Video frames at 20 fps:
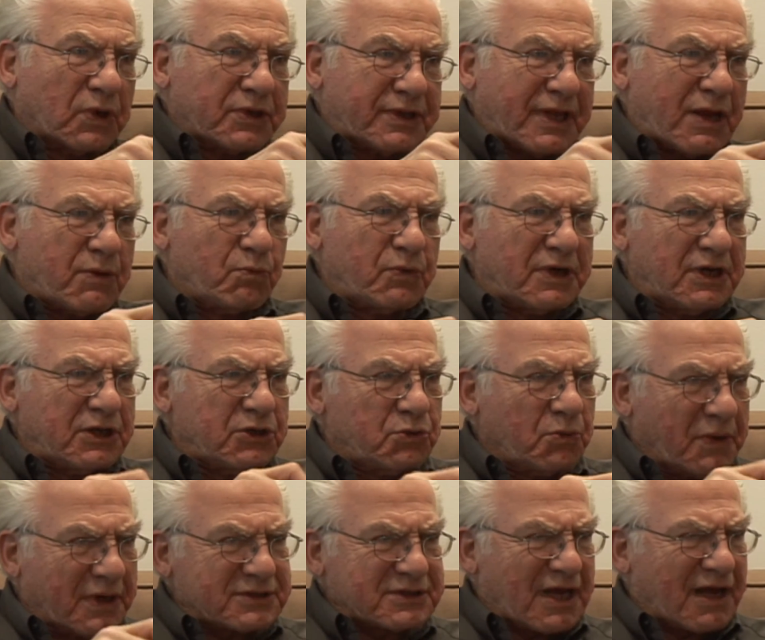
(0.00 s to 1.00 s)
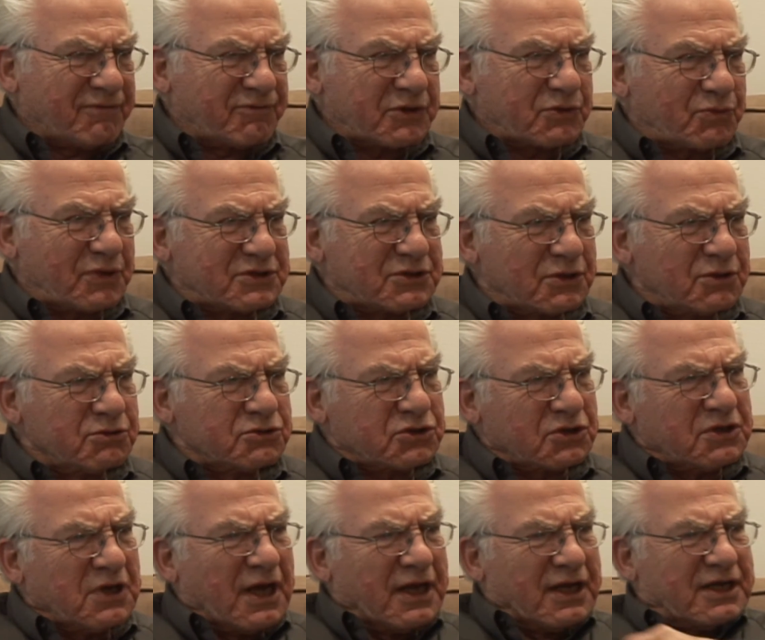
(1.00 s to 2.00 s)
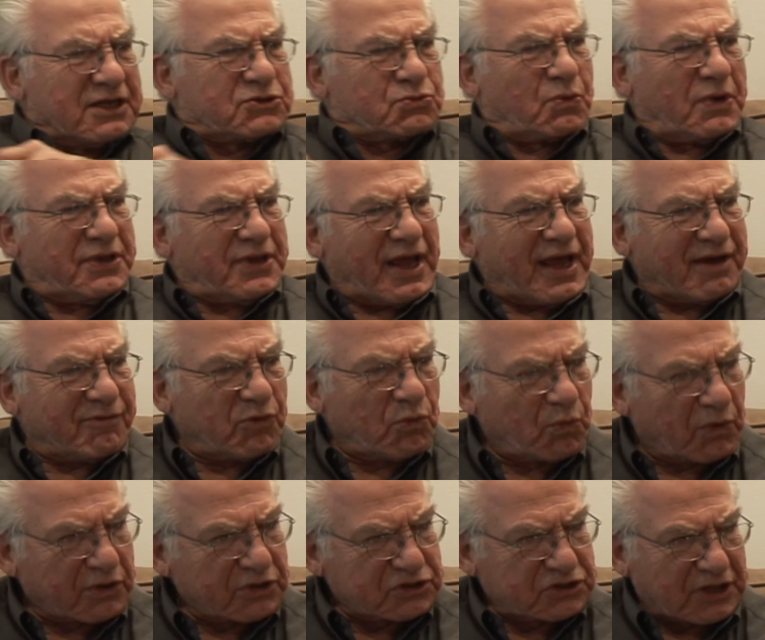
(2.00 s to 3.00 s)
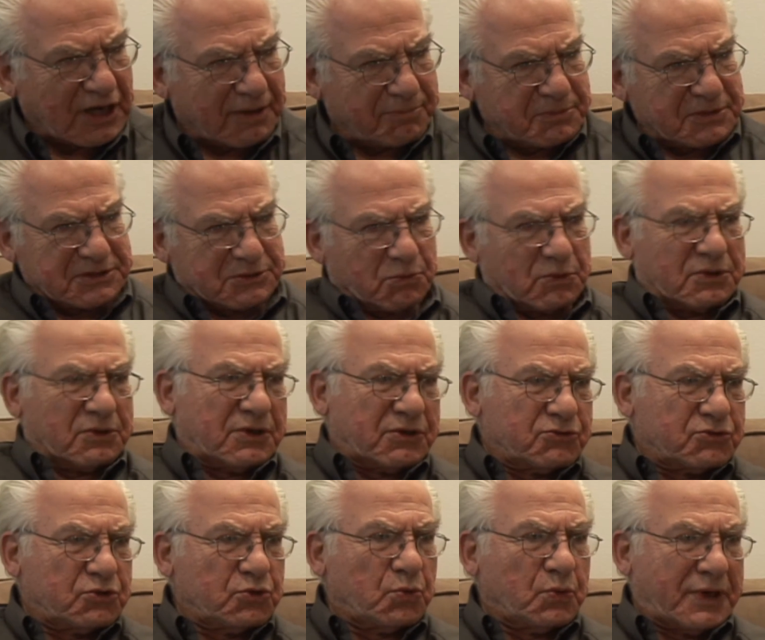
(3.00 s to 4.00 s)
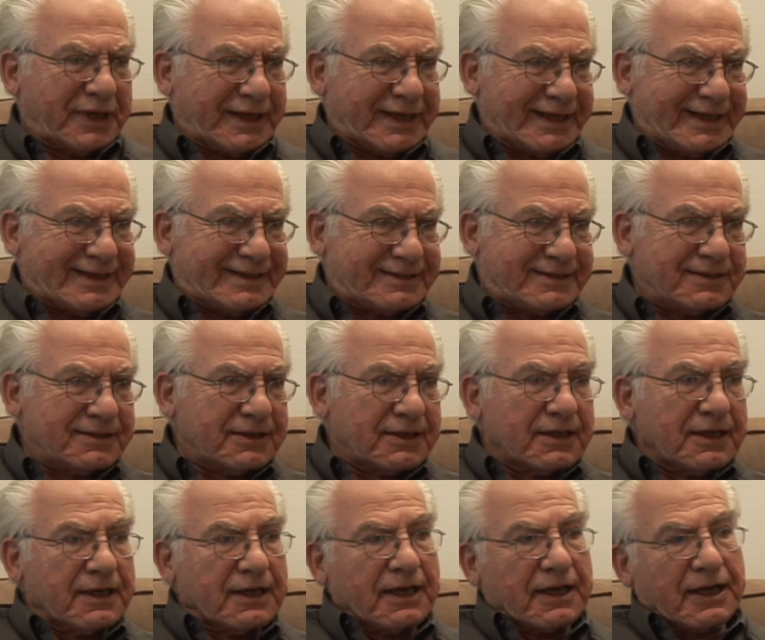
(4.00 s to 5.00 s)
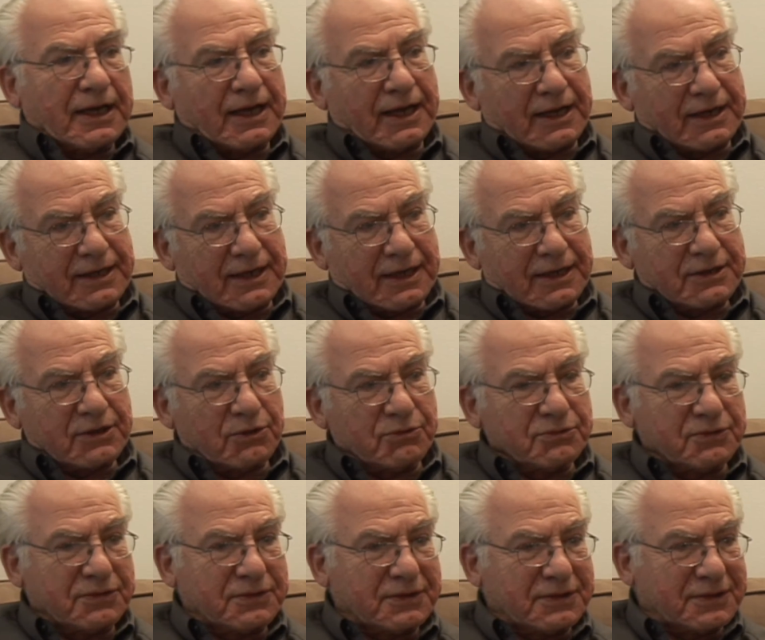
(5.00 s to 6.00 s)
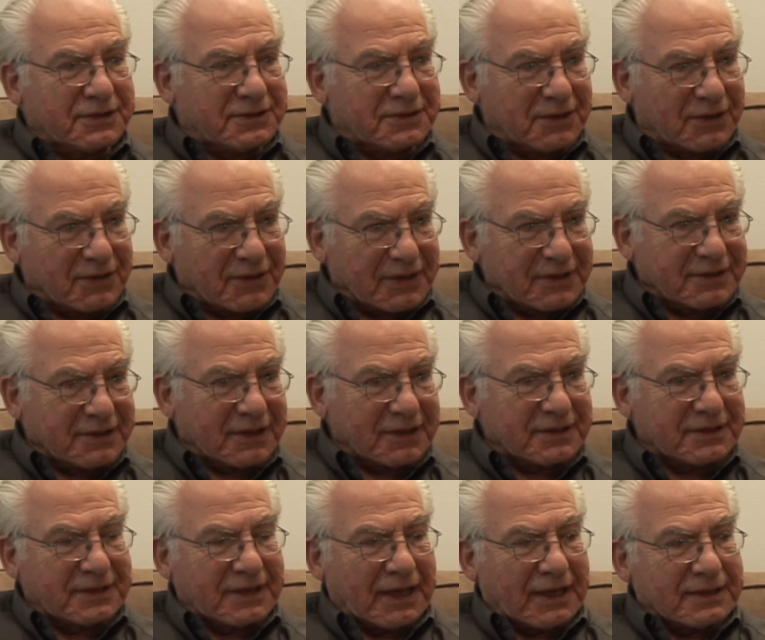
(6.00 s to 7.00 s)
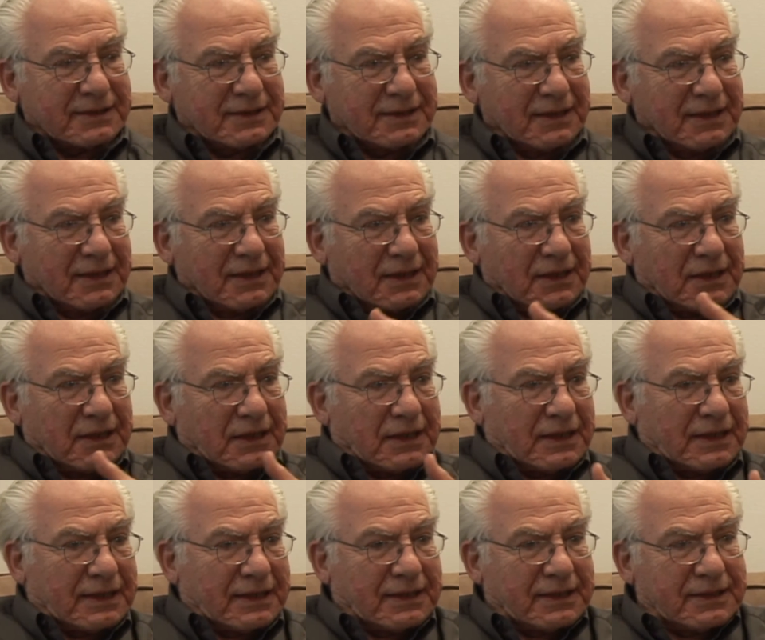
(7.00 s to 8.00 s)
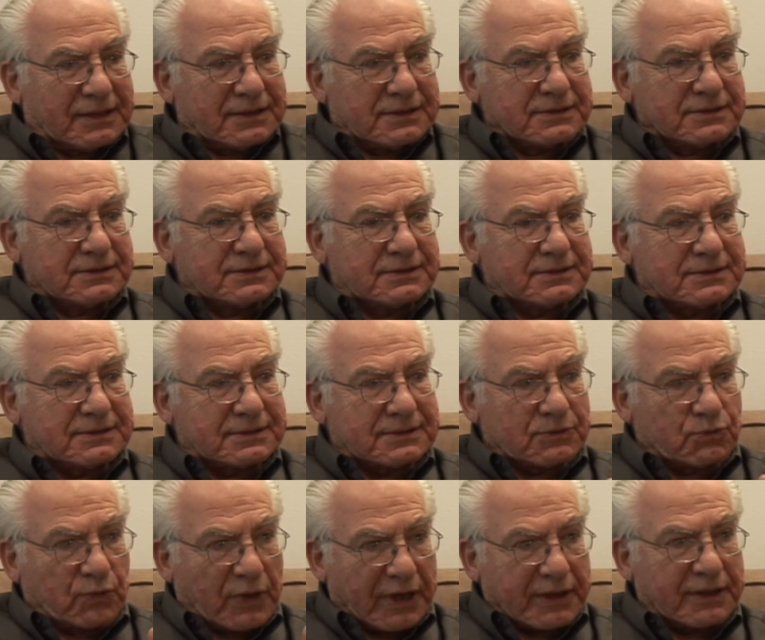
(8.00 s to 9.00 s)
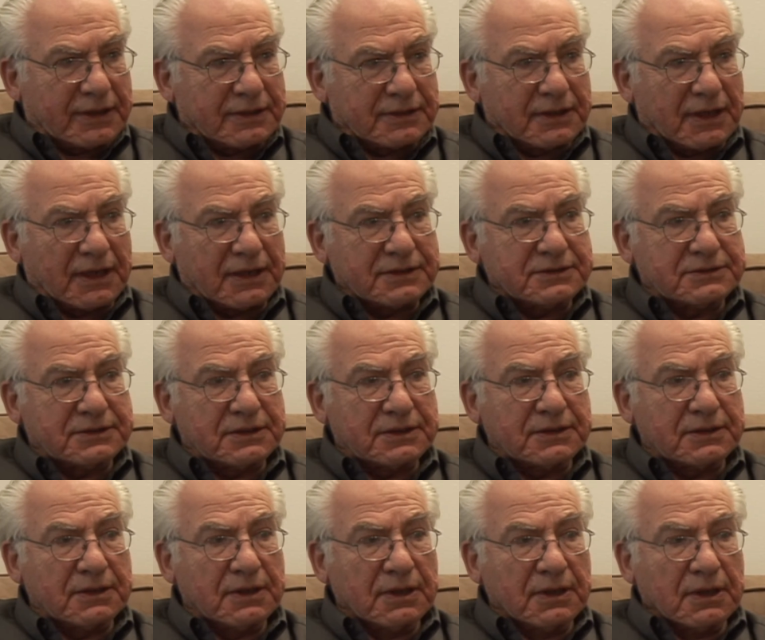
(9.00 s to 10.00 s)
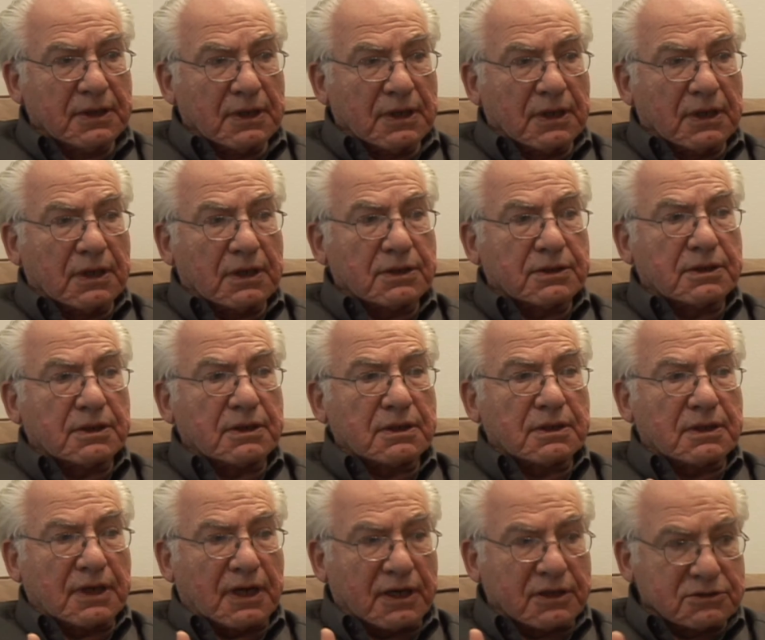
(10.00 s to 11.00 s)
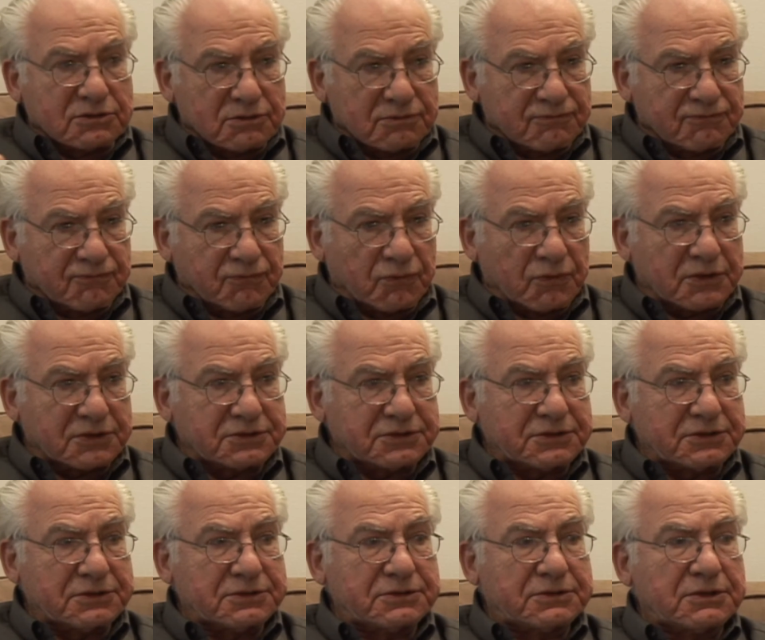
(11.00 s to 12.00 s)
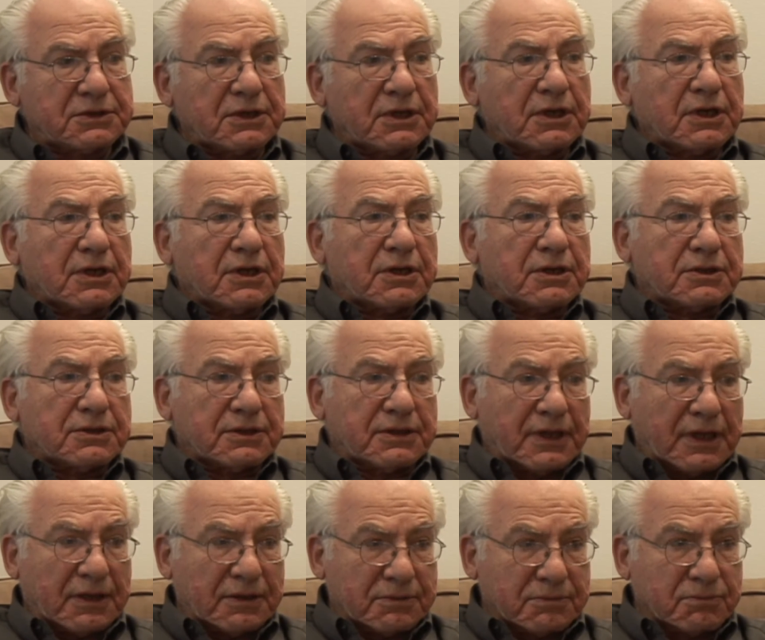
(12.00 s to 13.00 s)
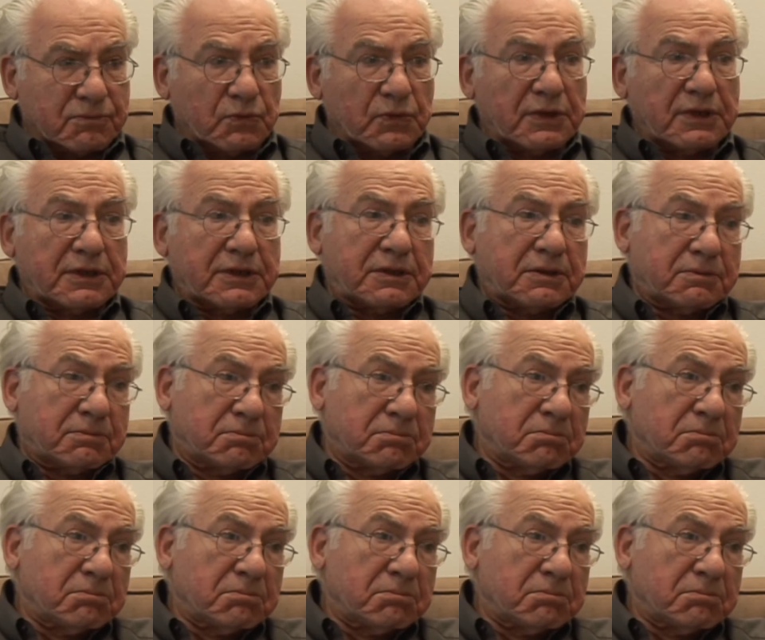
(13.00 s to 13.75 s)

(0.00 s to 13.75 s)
what they really do at conflict resolution. Mm -hmm. It's when they have a workshop is when they're doing yeah. it. Mm -hmm. And I don't, you know, I think that it is recognizing the larger forces that really